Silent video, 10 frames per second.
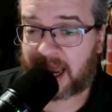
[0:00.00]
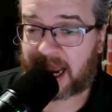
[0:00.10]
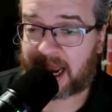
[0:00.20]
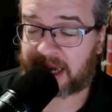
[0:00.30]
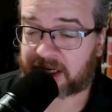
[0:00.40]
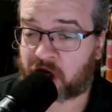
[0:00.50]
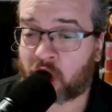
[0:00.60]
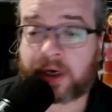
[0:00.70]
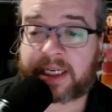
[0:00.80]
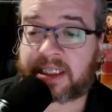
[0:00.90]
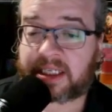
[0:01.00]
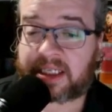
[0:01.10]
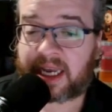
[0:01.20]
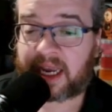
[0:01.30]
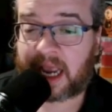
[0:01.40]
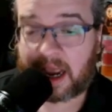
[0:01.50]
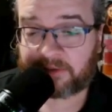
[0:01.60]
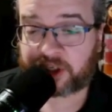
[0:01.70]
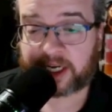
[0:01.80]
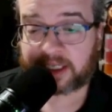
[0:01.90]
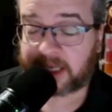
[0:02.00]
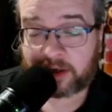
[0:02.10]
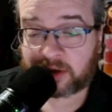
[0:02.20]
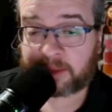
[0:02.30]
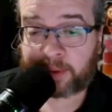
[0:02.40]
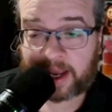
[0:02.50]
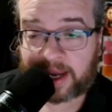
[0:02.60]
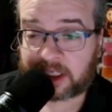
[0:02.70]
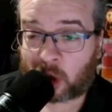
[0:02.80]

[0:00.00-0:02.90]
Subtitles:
and curious to see if she continues to play it